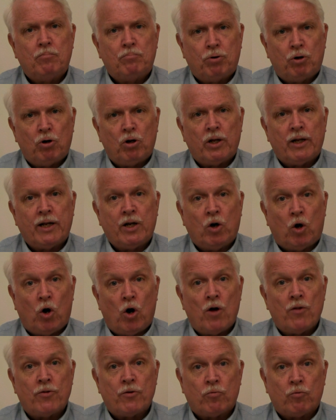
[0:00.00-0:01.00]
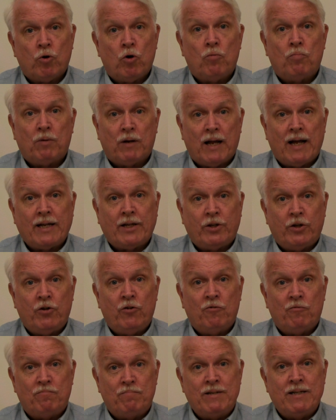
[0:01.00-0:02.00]
pulling on the rope like
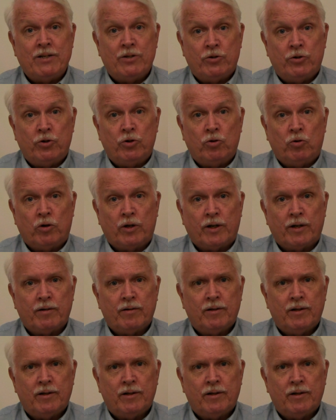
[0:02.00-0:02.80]
you've been doing.